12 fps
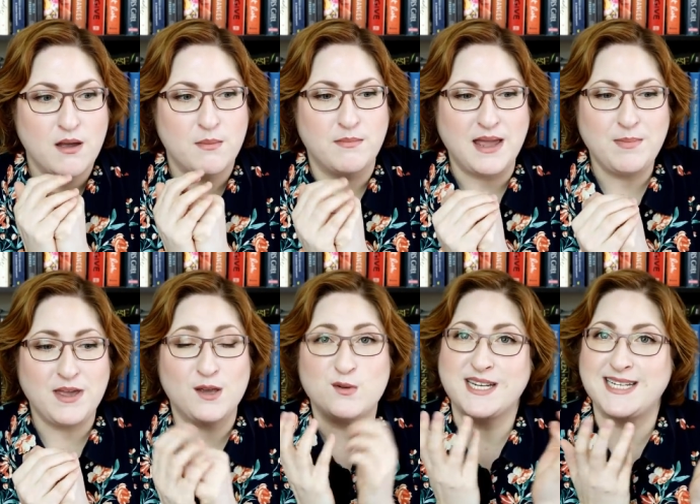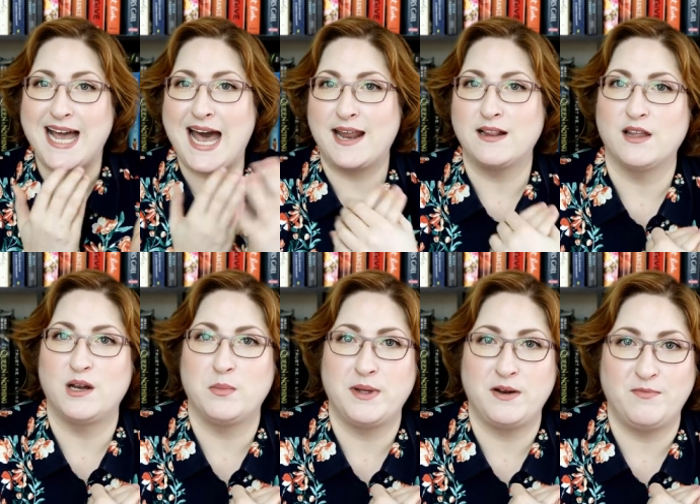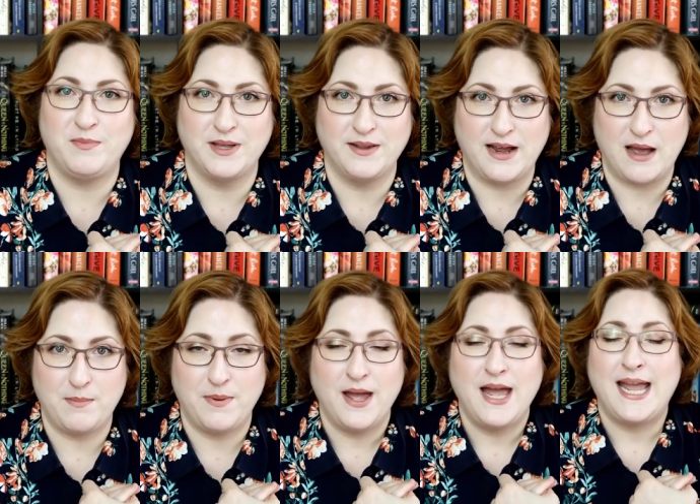maybe you need to add a little bit of buildup.